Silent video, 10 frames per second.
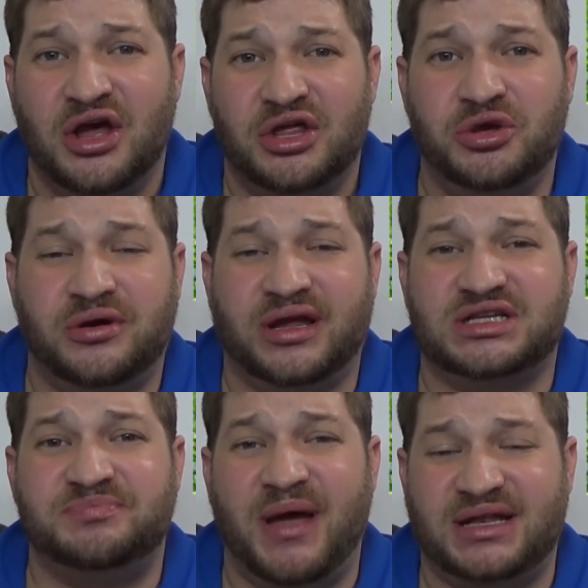you can
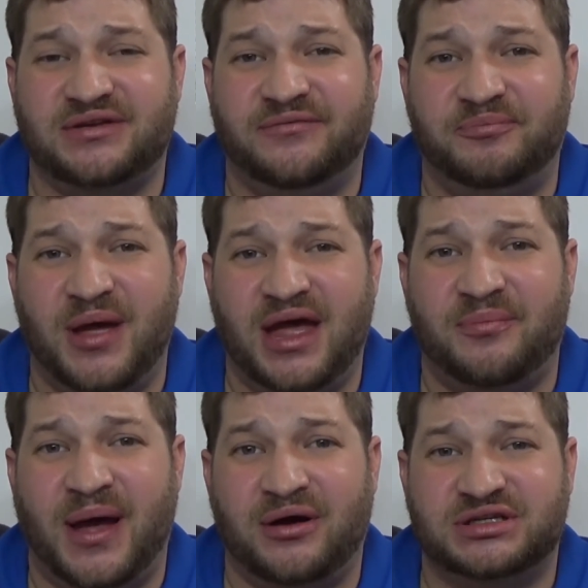expect to pay
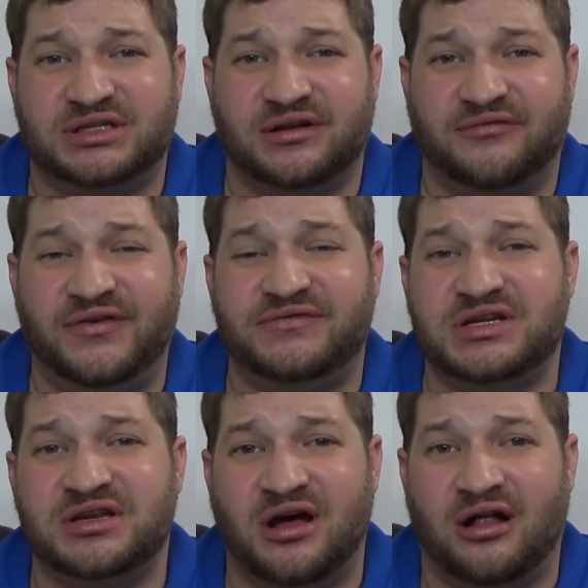about
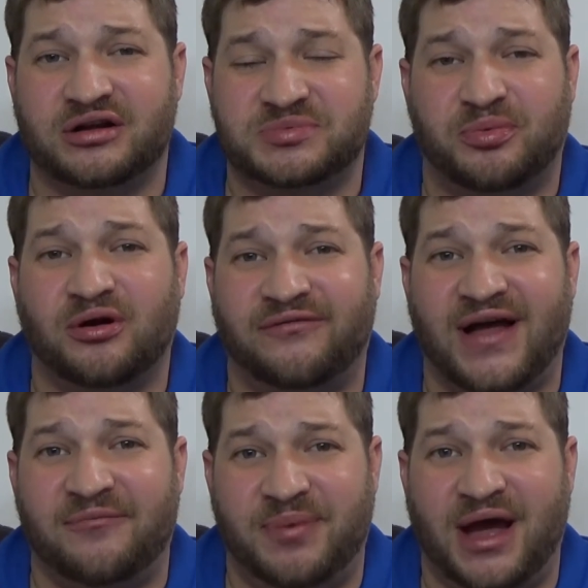$15 per
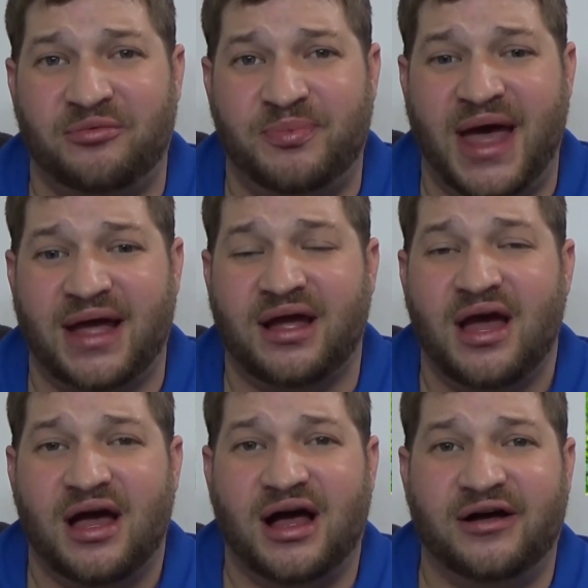5-pound bag
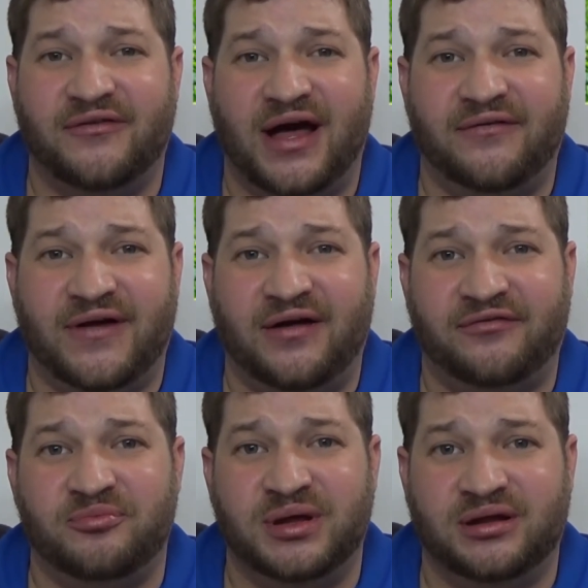of
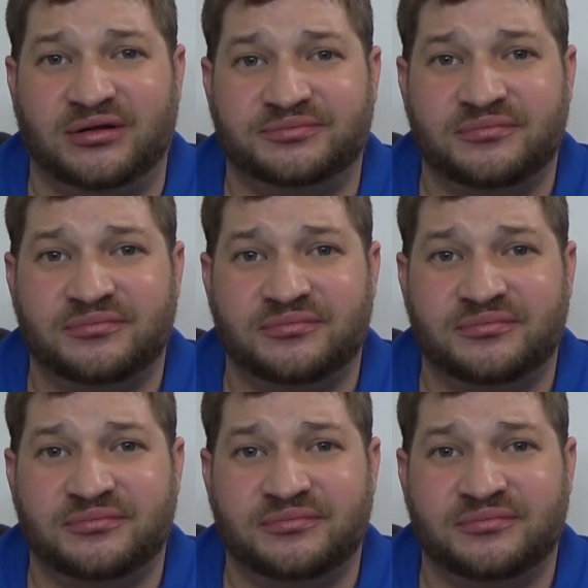alfalfa meal.